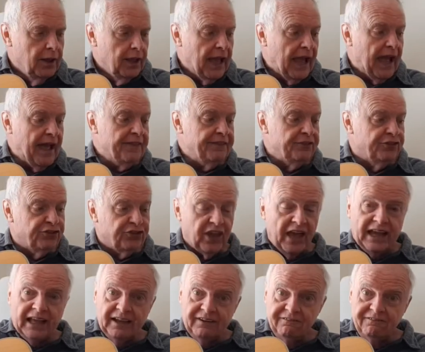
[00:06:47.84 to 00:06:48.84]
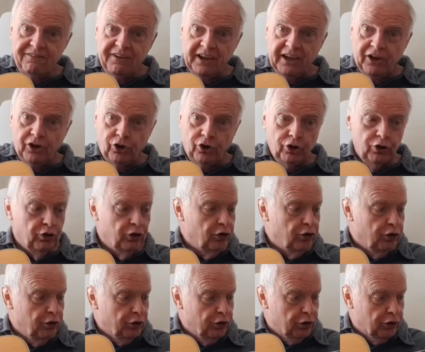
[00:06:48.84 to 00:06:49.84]
and second finger,
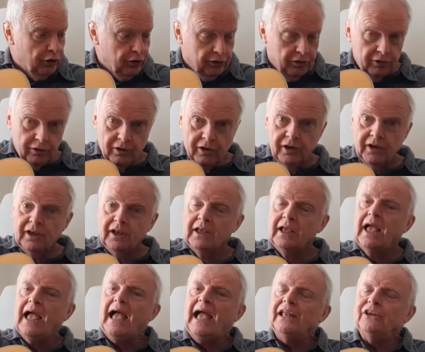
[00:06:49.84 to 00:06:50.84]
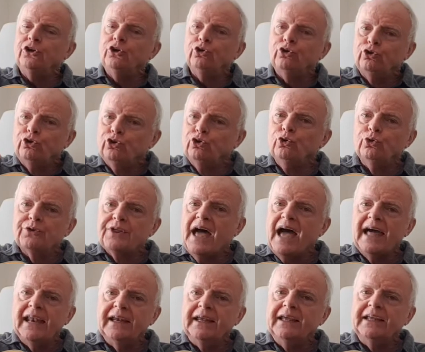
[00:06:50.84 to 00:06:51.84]
and you do
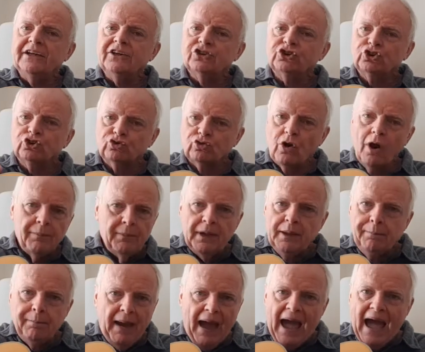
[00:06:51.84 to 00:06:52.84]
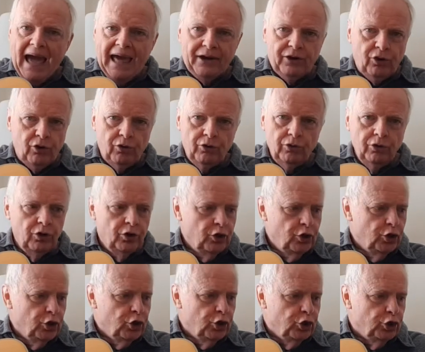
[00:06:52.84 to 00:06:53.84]
that in a strumming
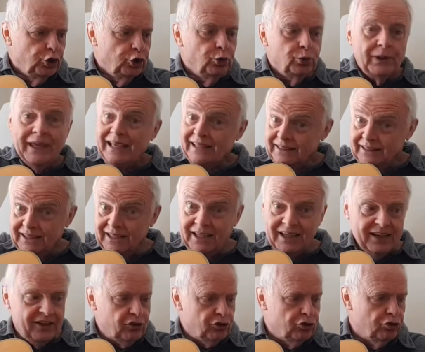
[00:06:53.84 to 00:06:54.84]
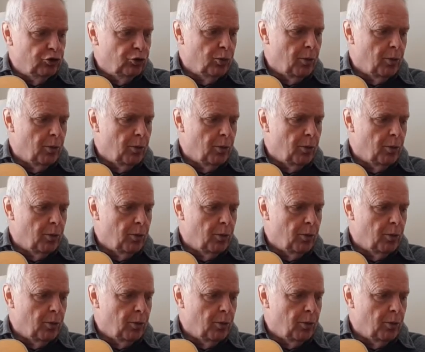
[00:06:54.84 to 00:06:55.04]
pattern, you get this.